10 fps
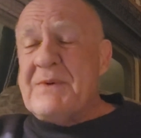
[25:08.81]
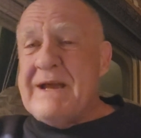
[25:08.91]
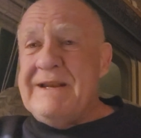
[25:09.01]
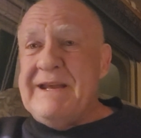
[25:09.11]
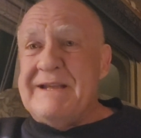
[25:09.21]

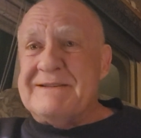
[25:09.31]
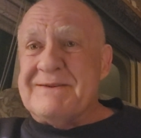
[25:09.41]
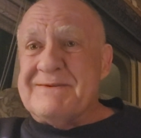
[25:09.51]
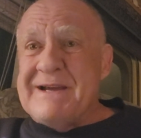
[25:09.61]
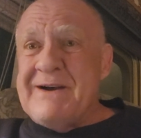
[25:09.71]
redheads
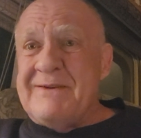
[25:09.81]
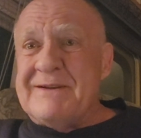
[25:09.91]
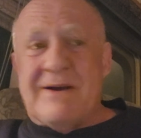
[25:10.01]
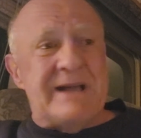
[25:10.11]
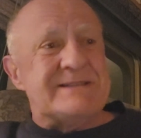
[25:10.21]
are down there.